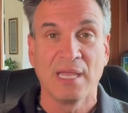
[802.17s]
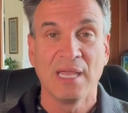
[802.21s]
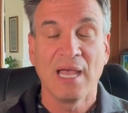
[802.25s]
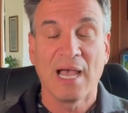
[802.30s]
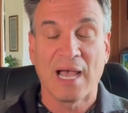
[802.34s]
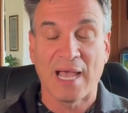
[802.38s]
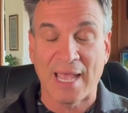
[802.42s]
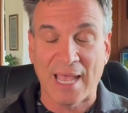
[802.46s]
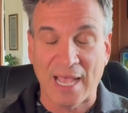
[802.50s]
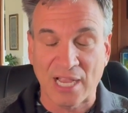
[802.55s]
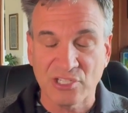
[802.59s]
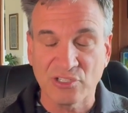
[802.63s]

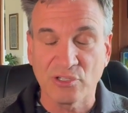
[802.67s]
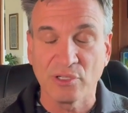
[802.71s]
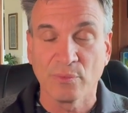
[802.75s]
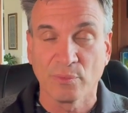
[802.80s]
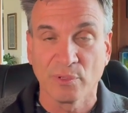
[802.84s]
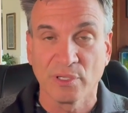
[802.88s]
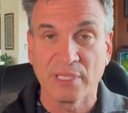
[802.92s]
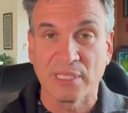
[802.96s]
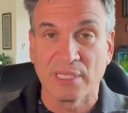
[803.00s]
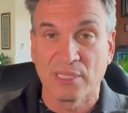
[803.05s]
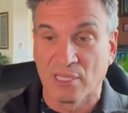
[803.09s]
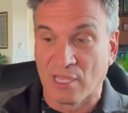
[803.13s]
I actually
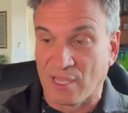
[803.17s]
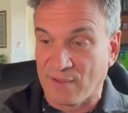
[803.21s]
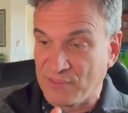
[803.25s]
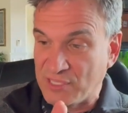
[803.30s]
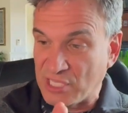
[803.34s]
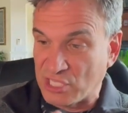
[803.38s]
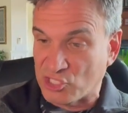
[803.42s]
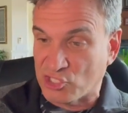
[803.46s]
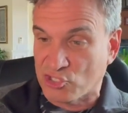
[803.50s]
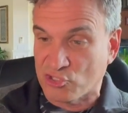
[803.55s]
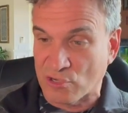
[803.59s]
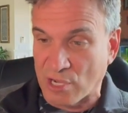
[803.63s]
really love the
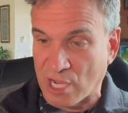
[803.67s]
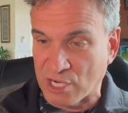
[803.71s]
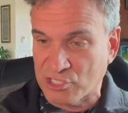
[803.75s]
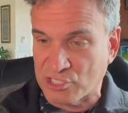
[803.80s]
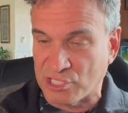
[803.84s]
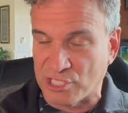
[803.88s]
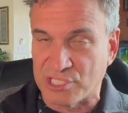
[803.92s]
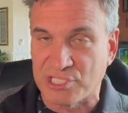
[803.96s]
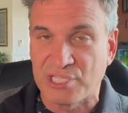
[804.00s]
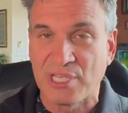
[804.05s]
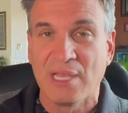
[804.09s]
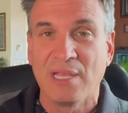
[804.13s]

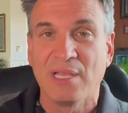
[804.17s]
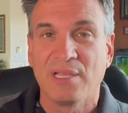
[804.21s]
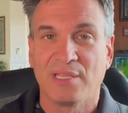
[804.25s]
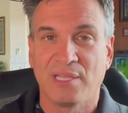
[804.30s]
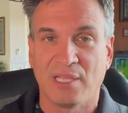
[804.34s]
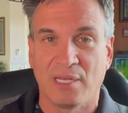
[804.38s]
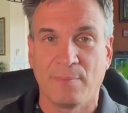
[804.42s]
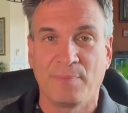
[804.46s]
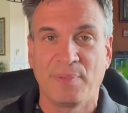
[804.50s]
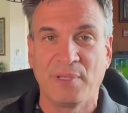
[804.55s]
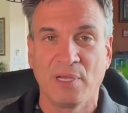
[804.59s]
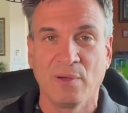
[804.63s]
instructions that
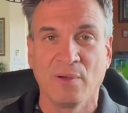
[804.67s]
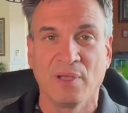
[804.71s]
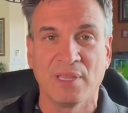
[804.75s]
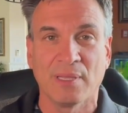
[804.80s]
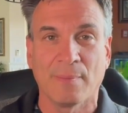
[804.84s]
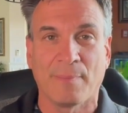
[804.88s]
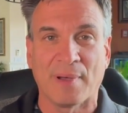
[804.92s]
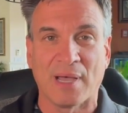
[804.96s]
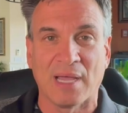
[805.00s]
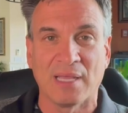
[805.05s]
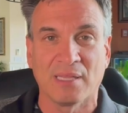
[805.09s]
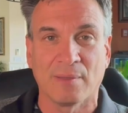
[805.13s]
appear on the
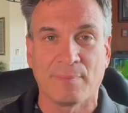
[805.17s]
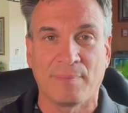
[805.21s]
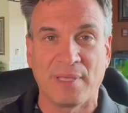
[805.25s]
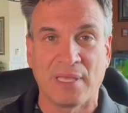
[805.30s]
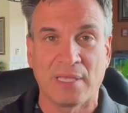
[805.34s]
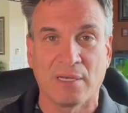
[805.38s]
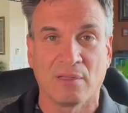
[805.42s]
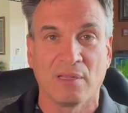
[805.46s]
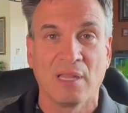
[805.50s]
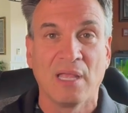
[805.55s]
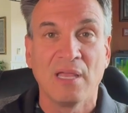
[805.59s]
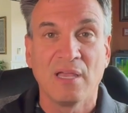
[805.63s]
pilot
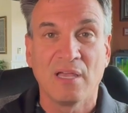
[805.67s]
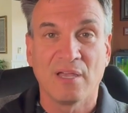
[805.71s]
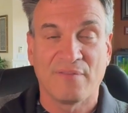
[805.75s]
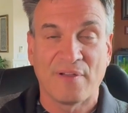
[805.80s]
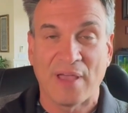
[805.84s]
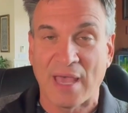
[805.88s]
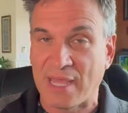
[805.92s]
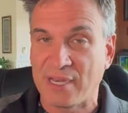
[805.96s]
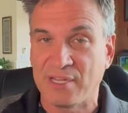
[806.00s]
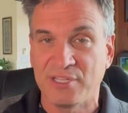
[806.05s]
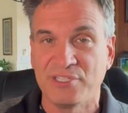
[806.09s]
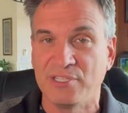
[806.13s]
panel of
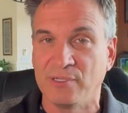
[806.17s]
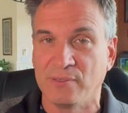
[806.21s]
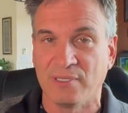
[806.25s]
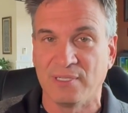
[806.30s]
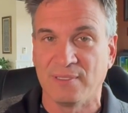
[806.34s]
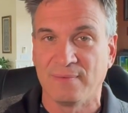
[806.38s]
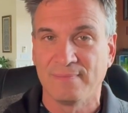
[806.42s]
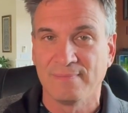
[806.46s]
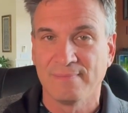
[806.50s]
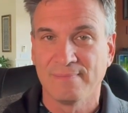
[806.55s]
how to do it.